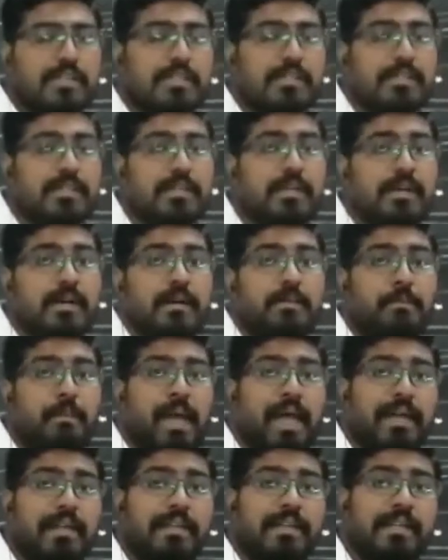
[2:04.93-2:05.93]
The
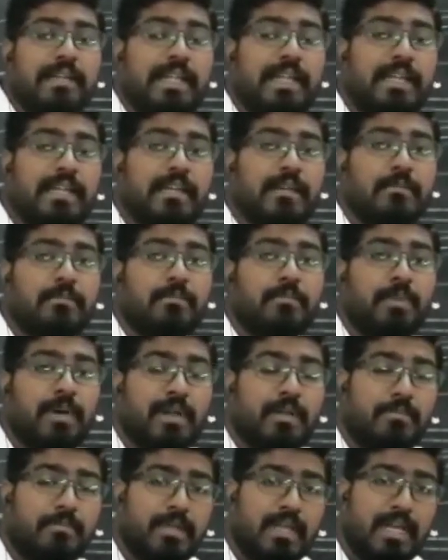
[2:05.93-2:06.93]
magnetic
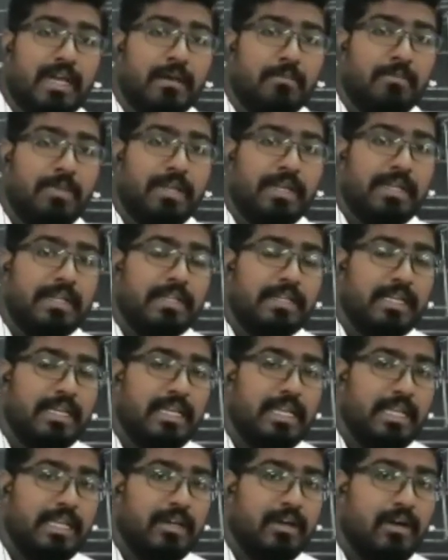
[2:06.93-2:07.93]

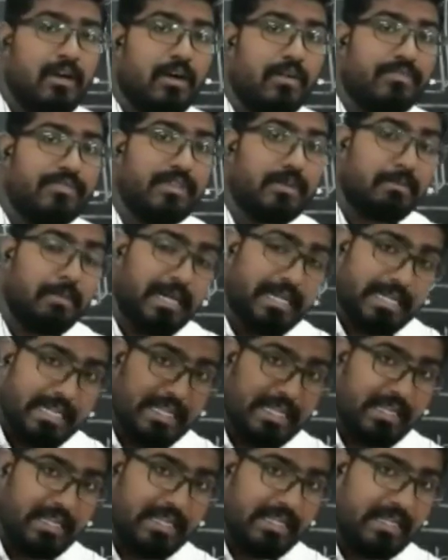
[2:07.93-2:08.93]
permeability of the
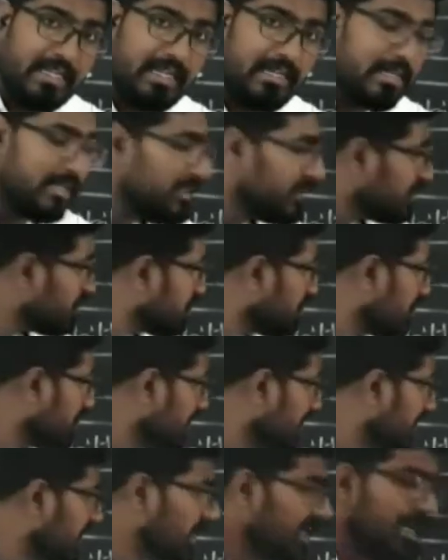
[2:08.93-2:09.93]
material to
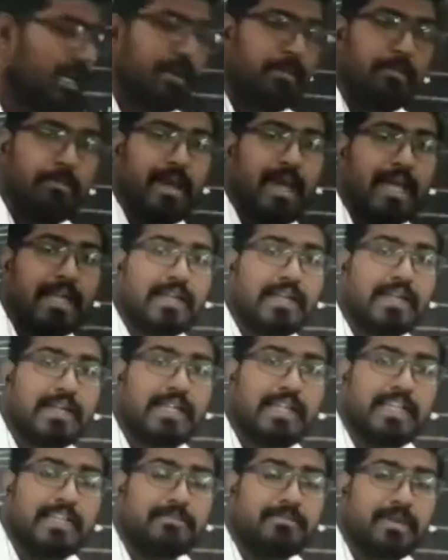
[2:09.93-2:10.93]
the
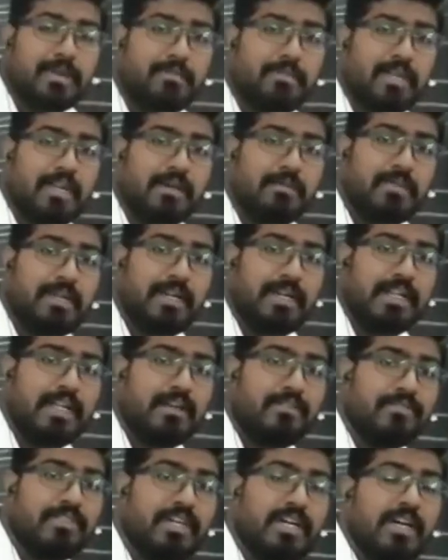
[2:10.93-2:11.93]
magnetic permeability
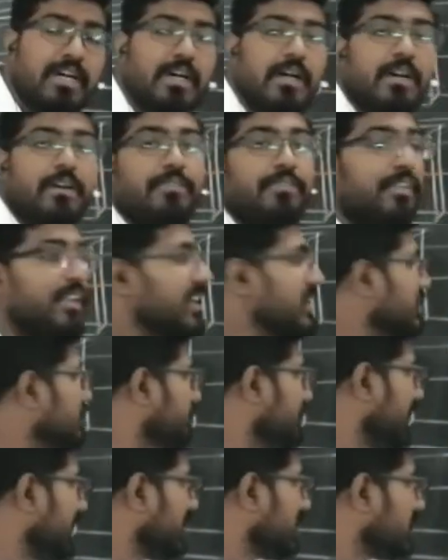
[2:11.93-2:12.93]
of the free
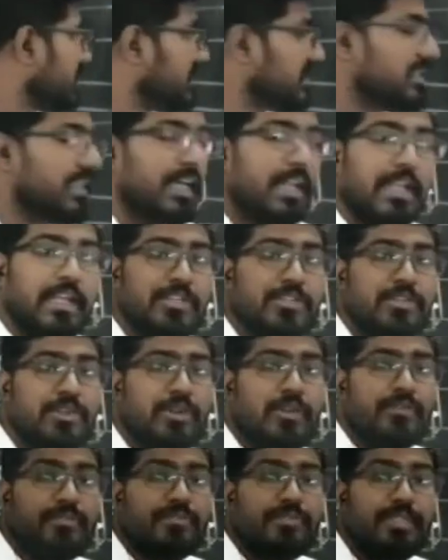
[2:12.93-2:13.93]
space, the ratio
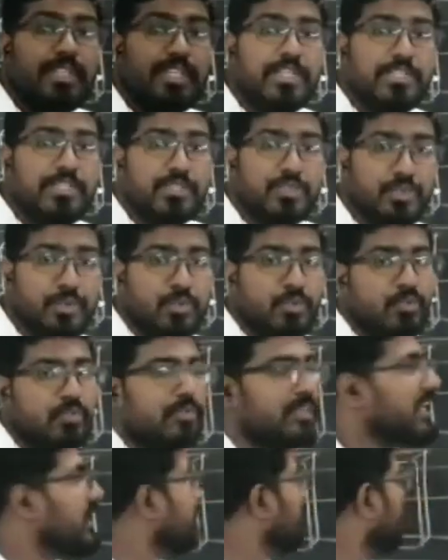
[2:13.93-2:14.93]
of these two. That